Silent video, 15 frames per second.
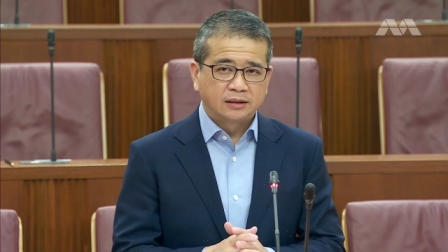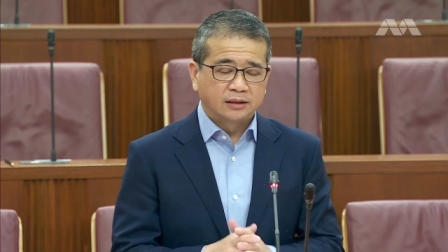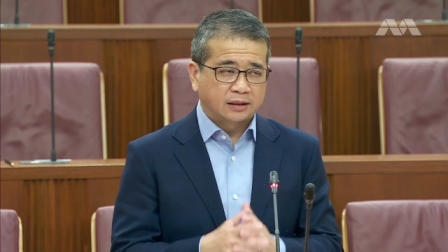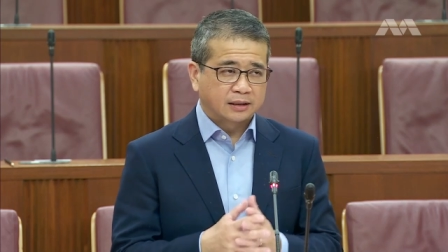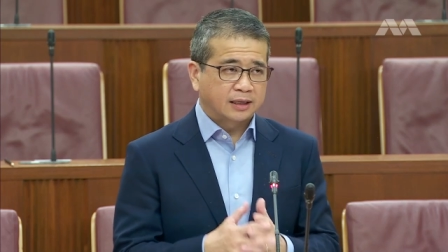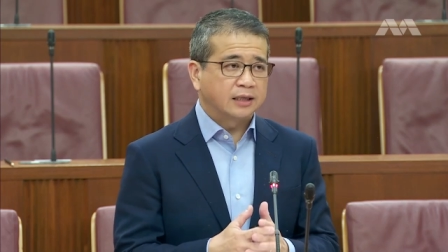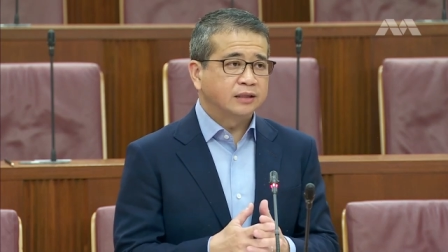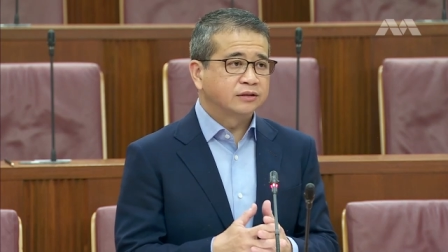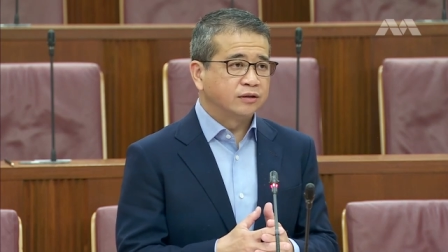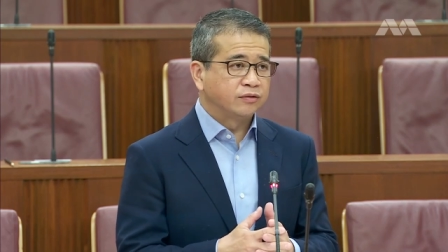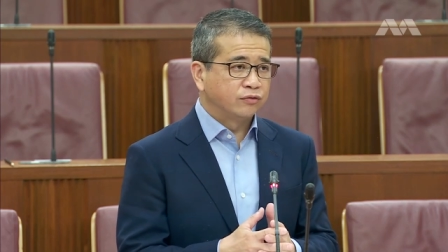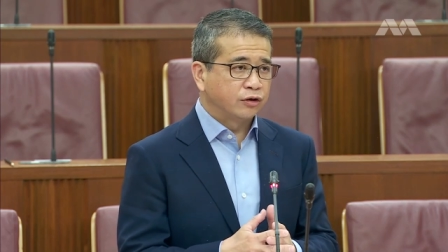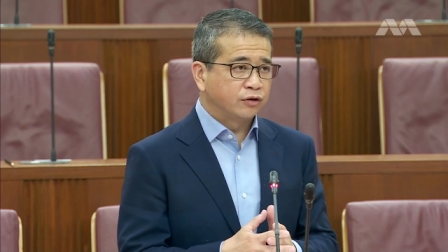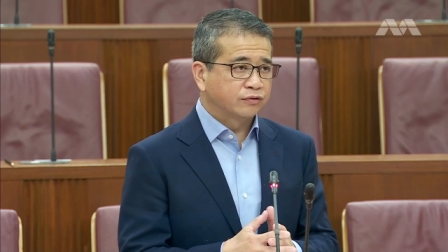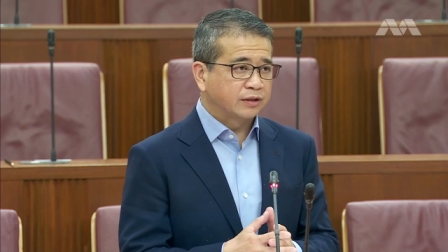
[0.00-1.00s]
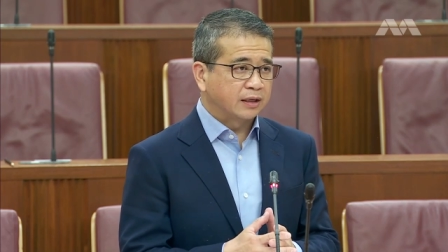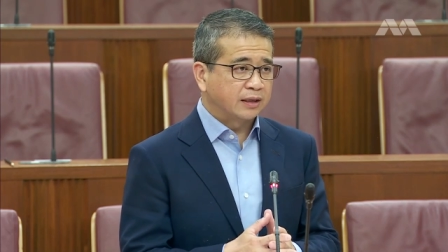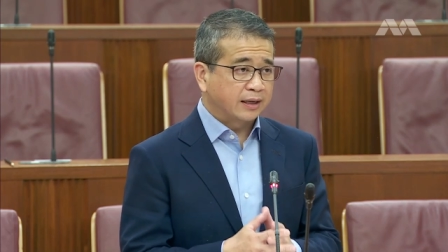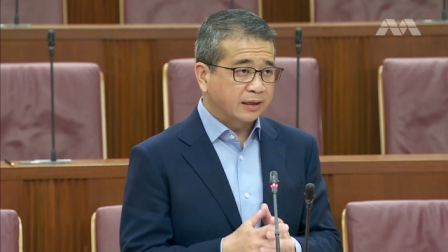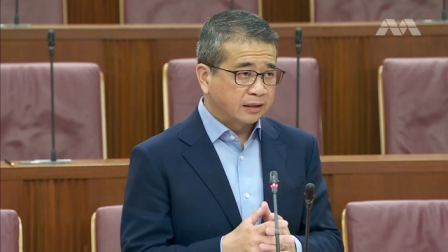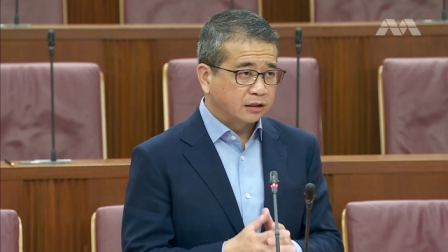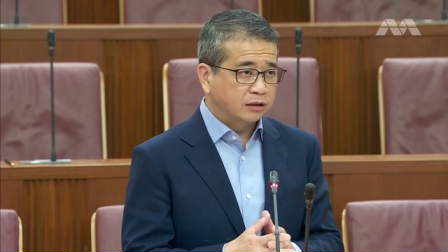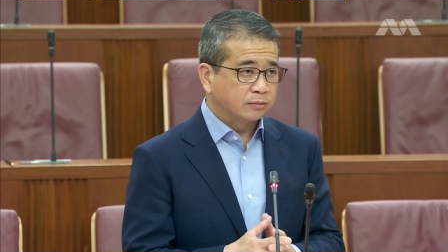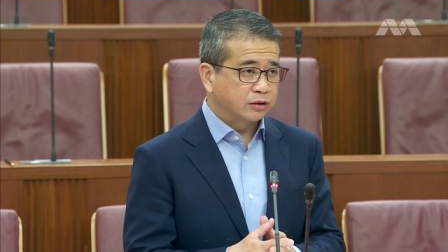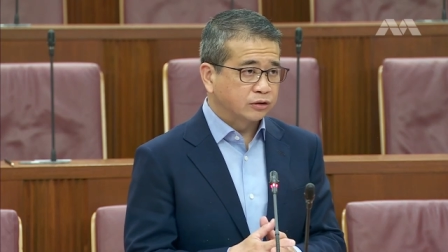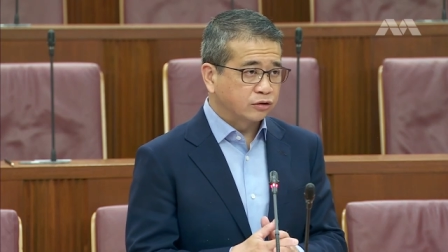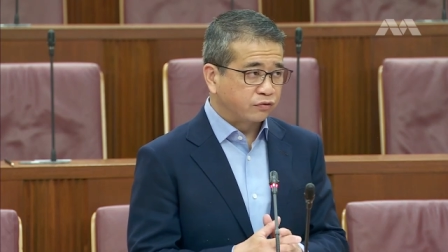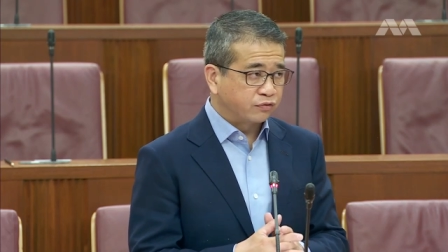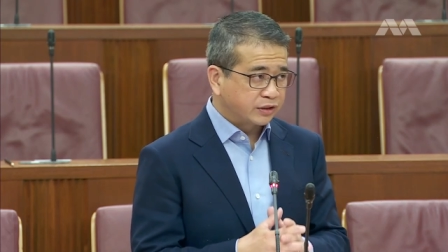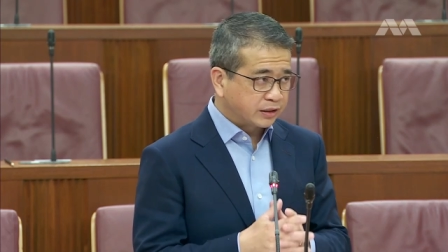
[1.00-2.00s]
the clients involved are likely to be
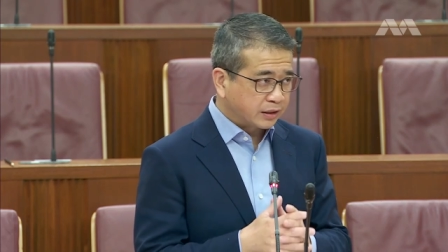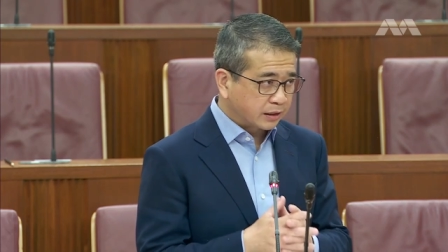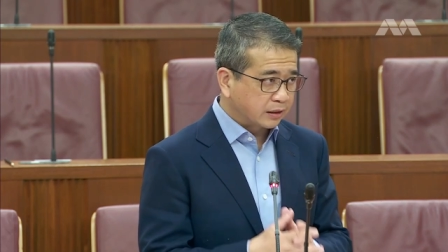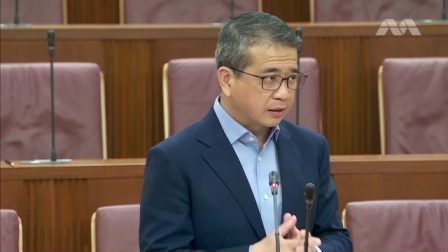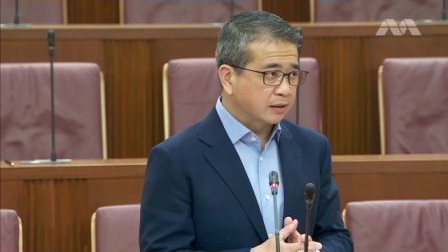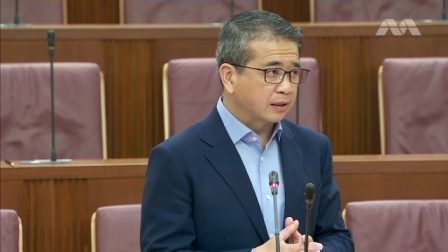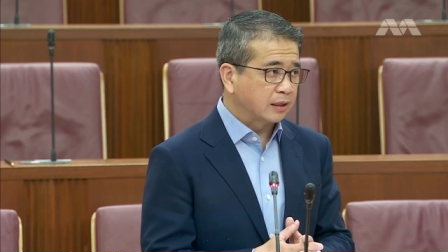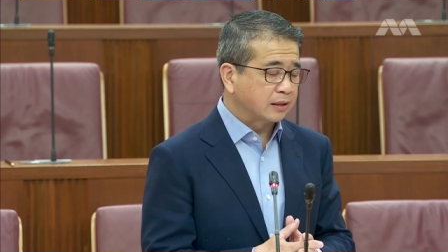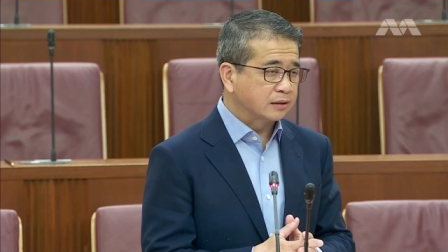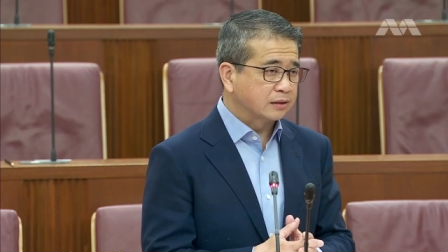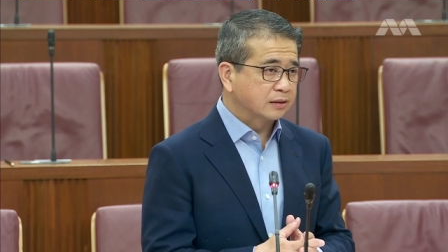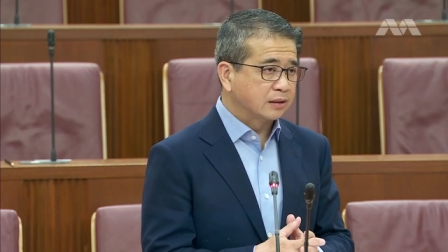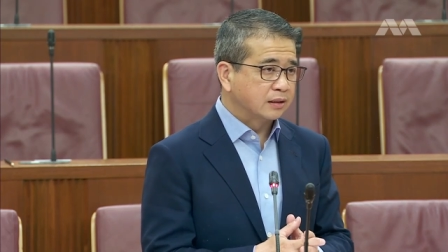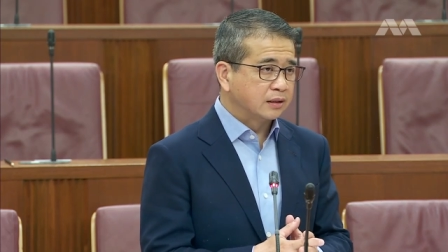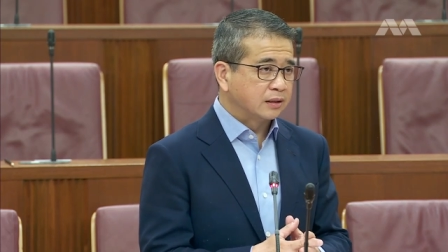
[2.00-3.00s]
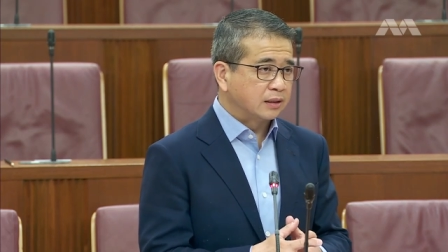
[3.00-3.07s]
sophisticated clients,